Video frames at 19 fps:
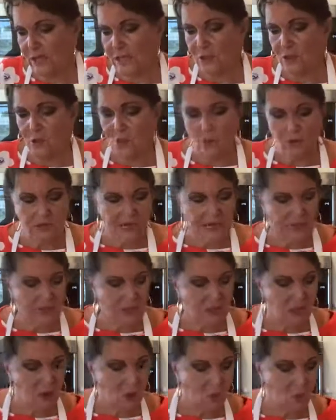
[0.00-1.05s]
they do tend
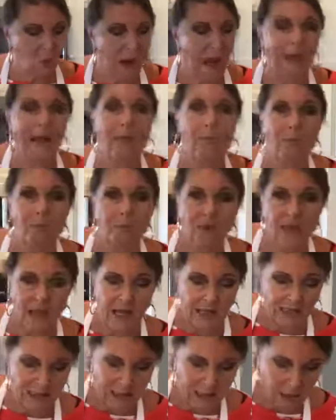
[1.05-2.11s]
to swell
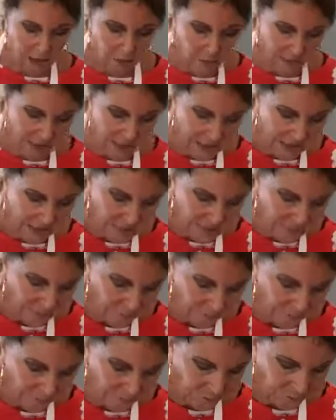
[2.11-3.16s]
a little bit.
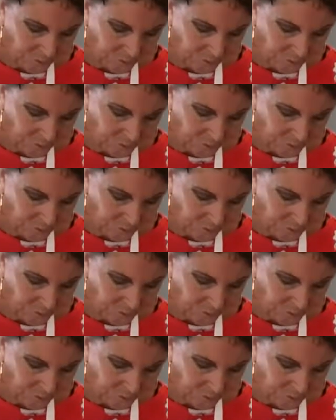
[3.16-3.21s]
